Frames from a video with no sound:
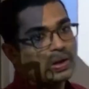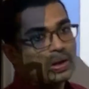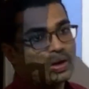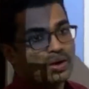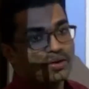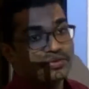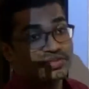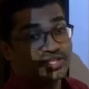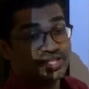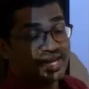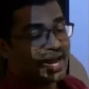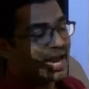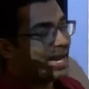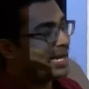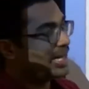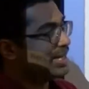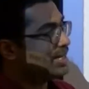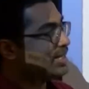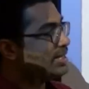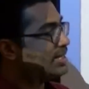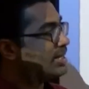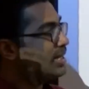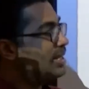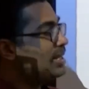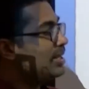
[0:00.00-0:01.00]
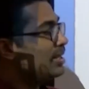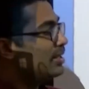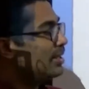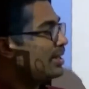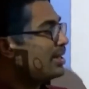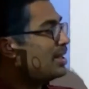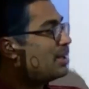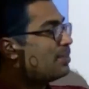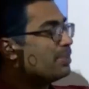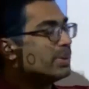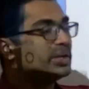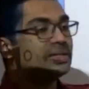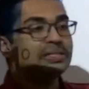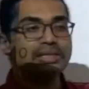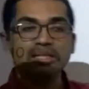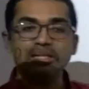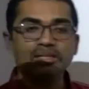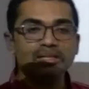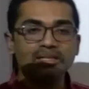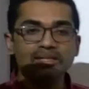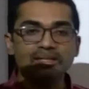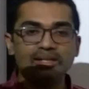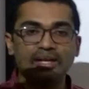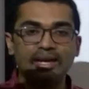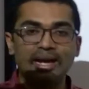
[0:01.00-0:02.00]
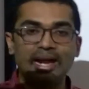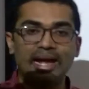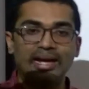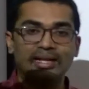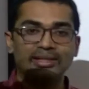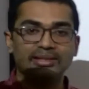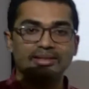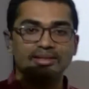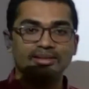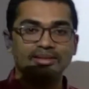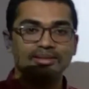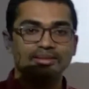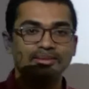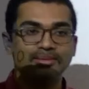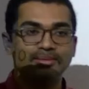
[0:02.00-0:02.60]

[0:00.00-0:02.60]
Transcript: of challenge, then the person is just relaxed.